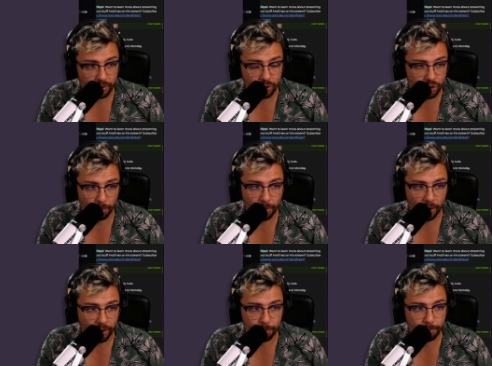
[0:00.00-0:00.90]
just jump
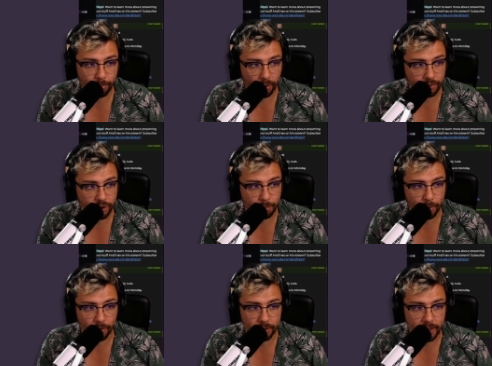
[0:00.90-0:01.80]
on the bronze
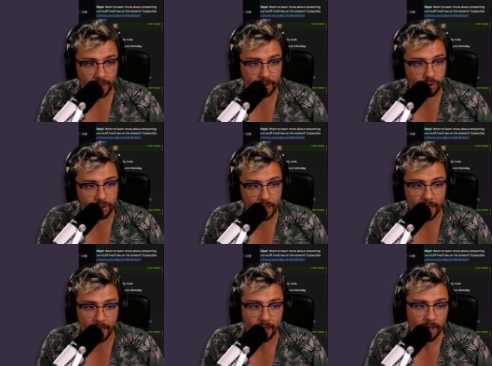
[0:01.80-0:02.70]
support tier just
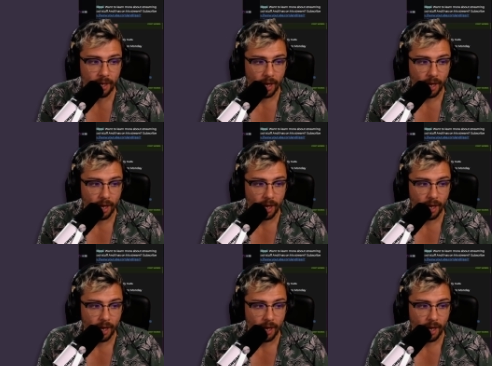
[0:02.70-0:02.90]
here.